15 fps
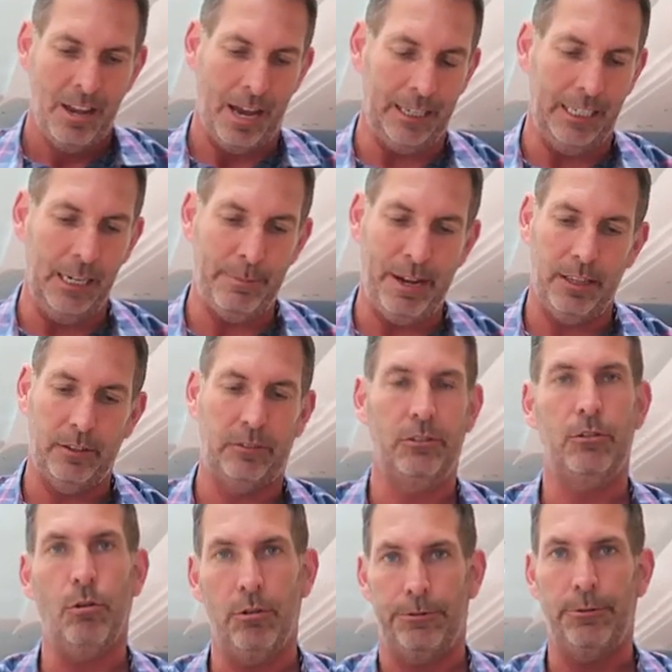On eBay, this
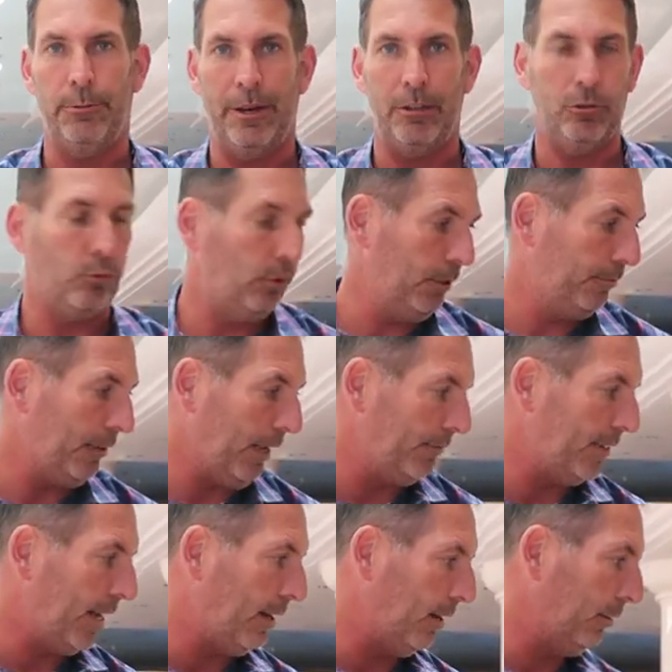is going for about
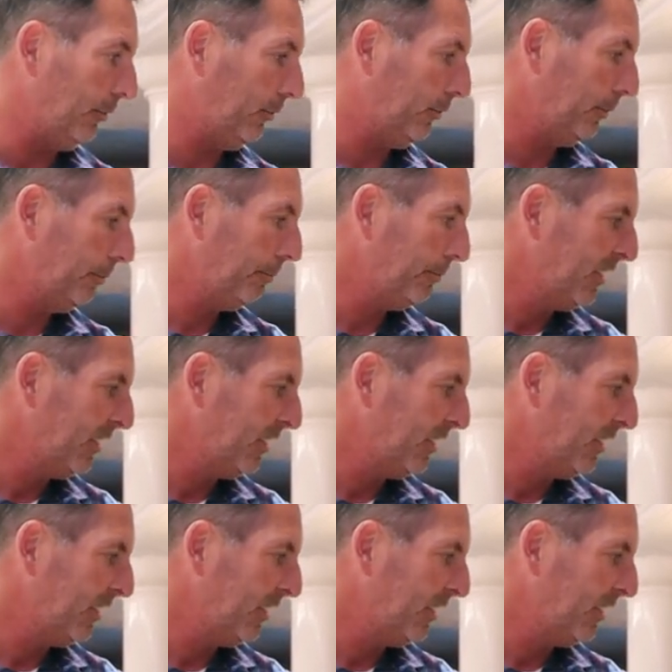$25.